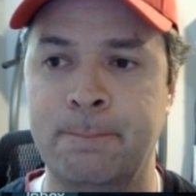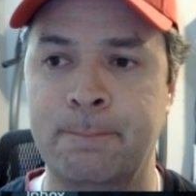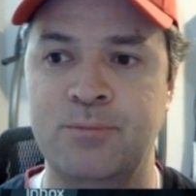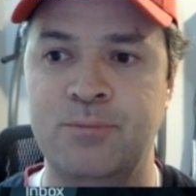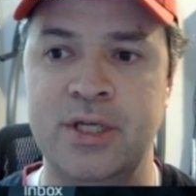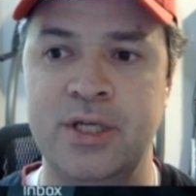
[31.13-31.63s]

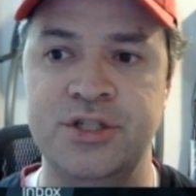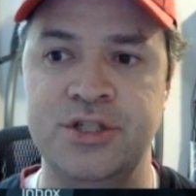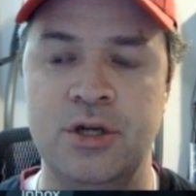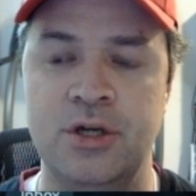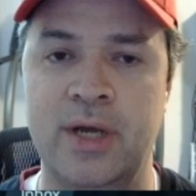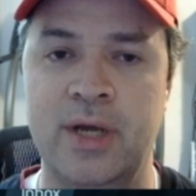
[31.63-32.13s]
because you
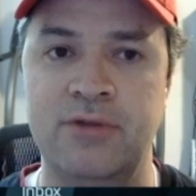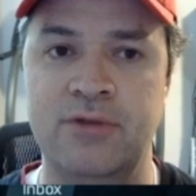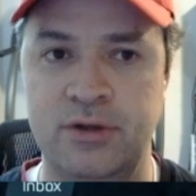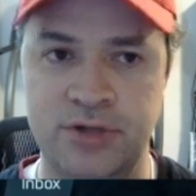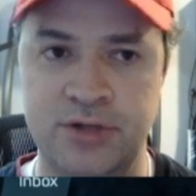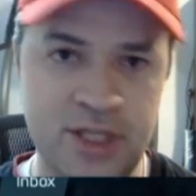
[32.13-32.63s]
don't have the
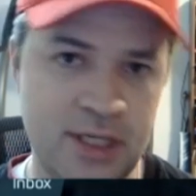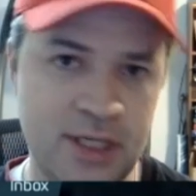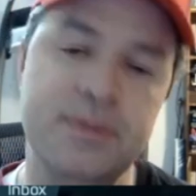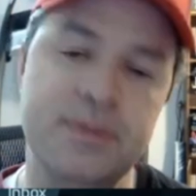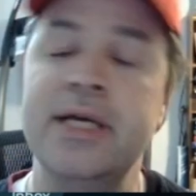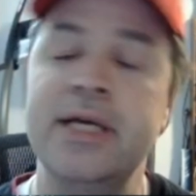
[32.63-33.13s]
new
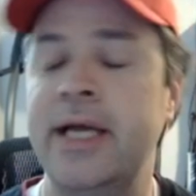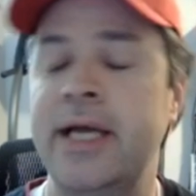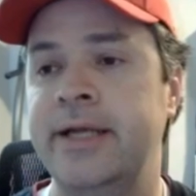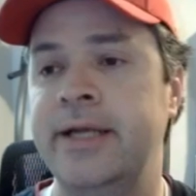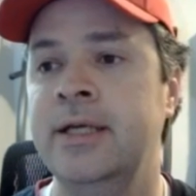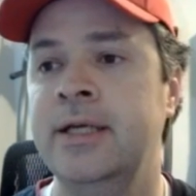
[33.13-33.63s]
ship
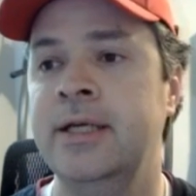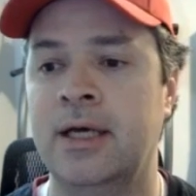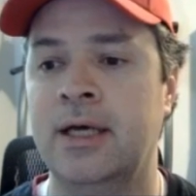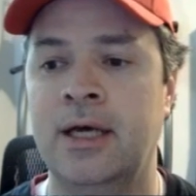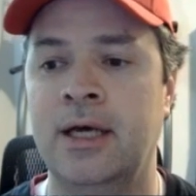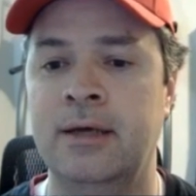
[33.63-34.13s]
yet.
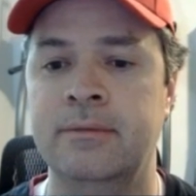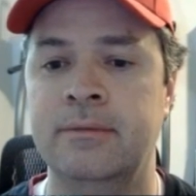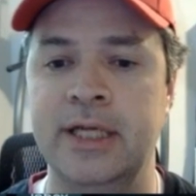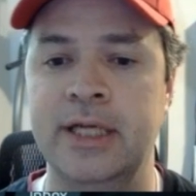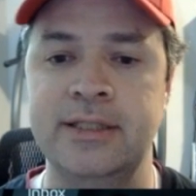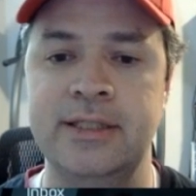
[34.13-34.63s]

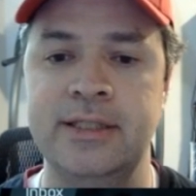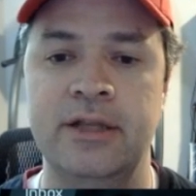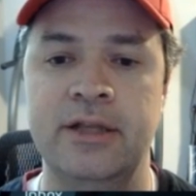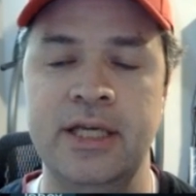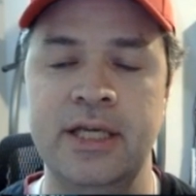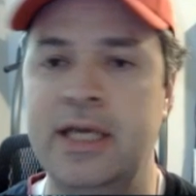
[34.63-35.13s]
But I
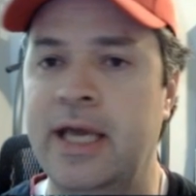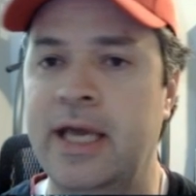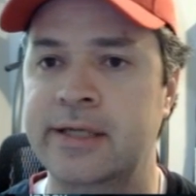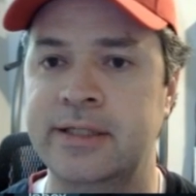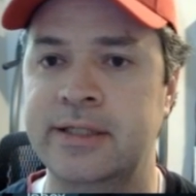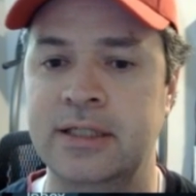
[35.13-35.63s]
still think he
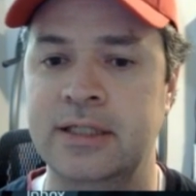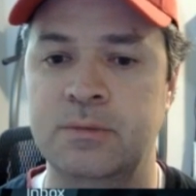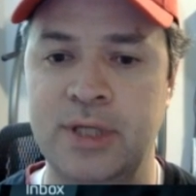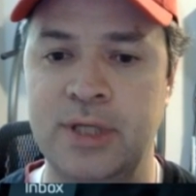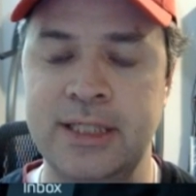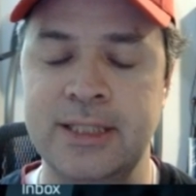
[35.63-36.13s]
has his
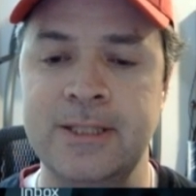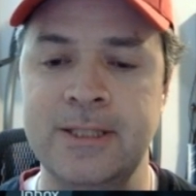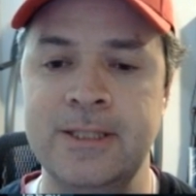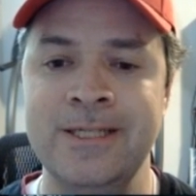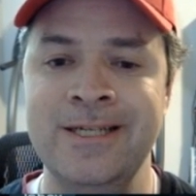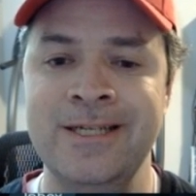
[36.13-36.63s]

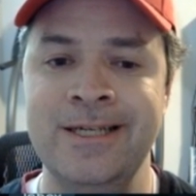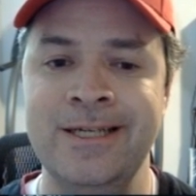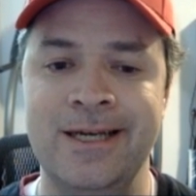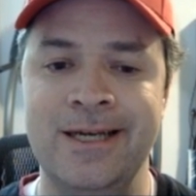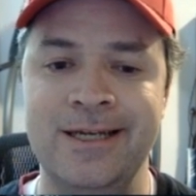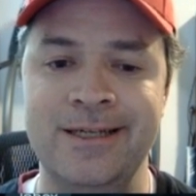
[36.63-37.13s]
places,
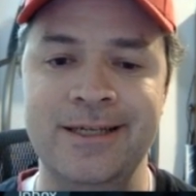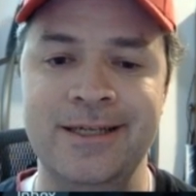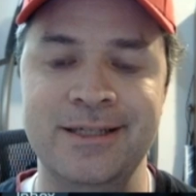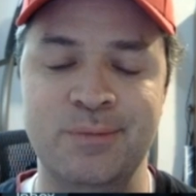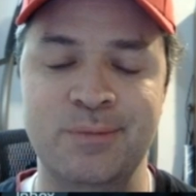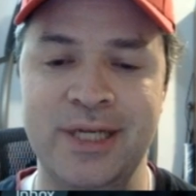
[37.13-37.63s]

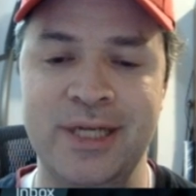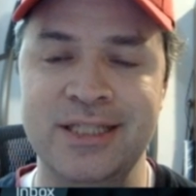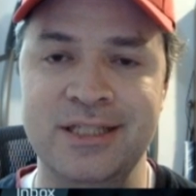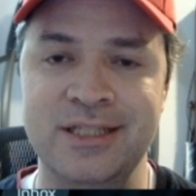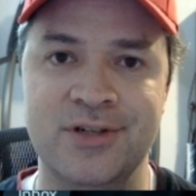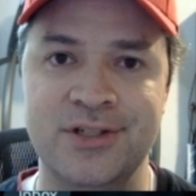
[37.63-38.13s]
his
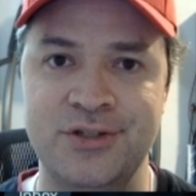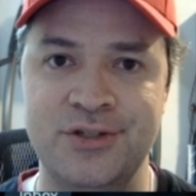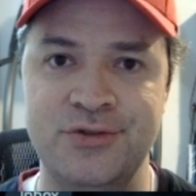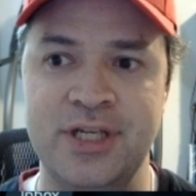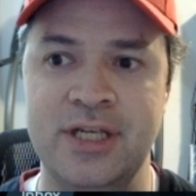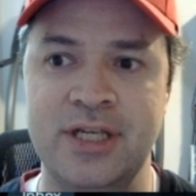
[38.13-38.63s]
place as far as
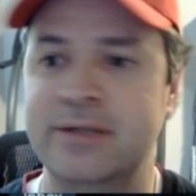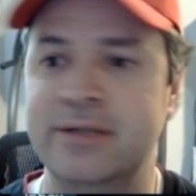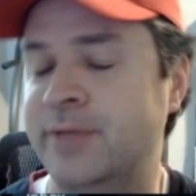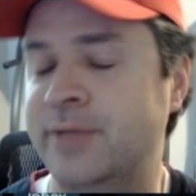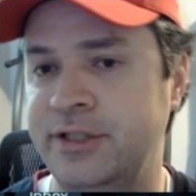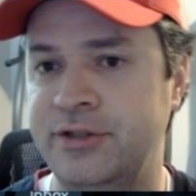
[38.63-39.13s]
using
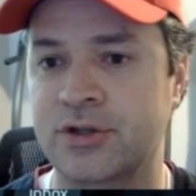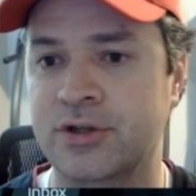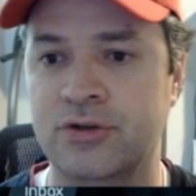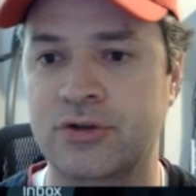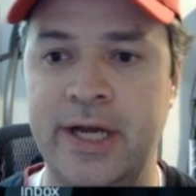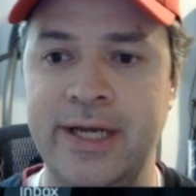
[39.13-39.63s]
him in your
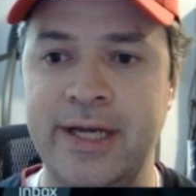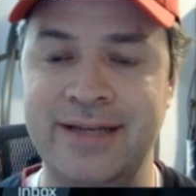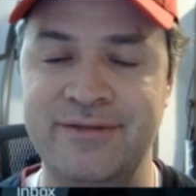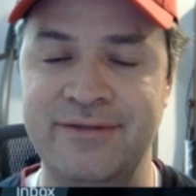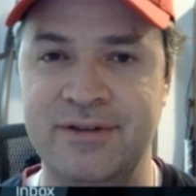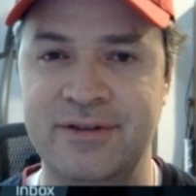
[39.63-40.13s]
grind,
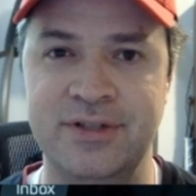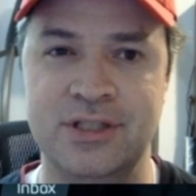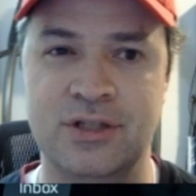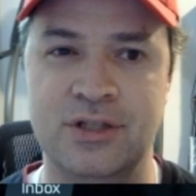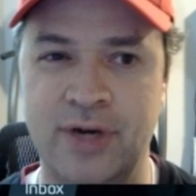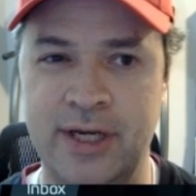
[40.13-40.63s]
even if
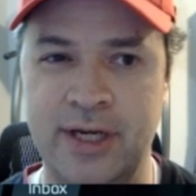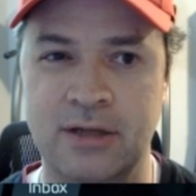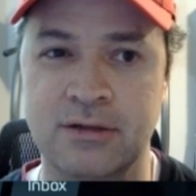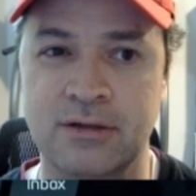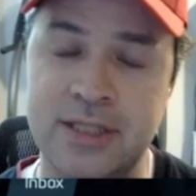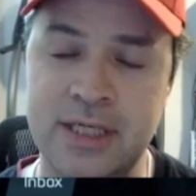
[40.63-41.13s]
it's the
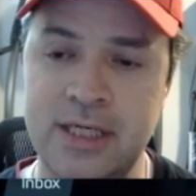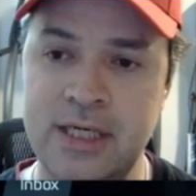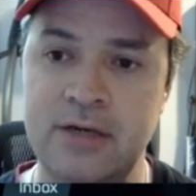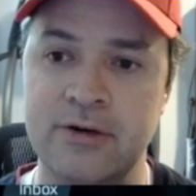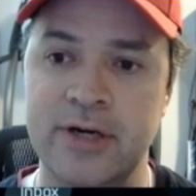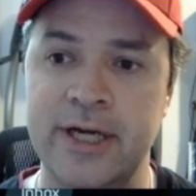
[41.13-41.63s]
regular
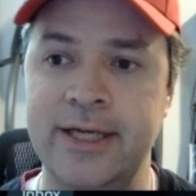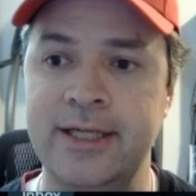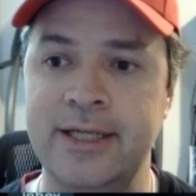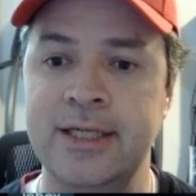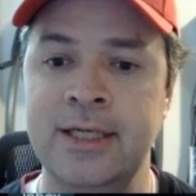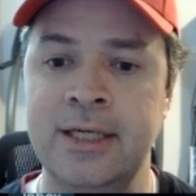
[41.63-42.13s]
Xindi
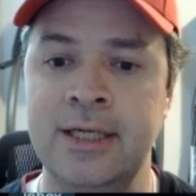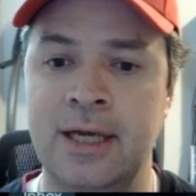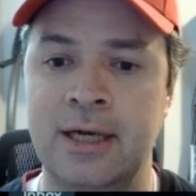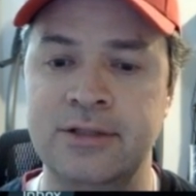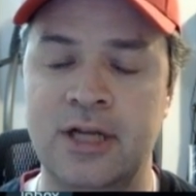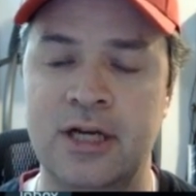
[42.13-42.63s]
grind.
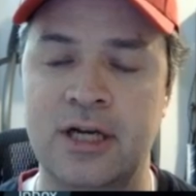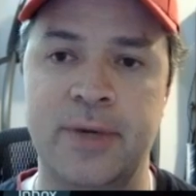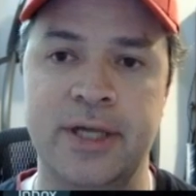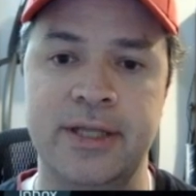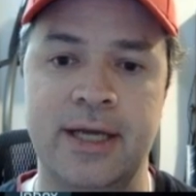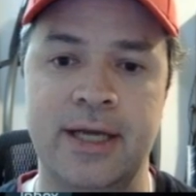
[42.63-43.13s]
And I'll talk
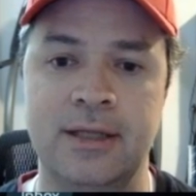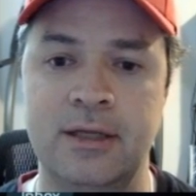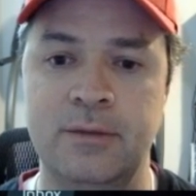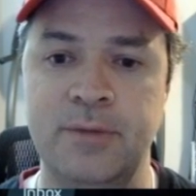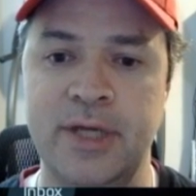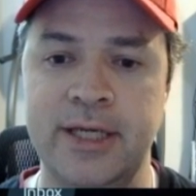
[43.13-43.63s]
about that in a
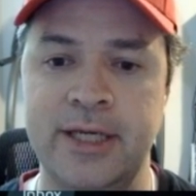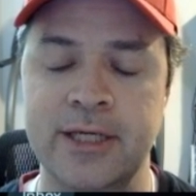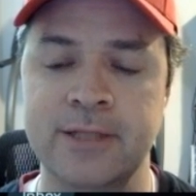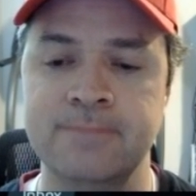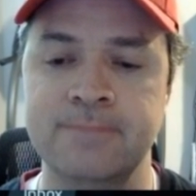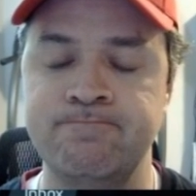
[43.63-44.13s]
little bit here.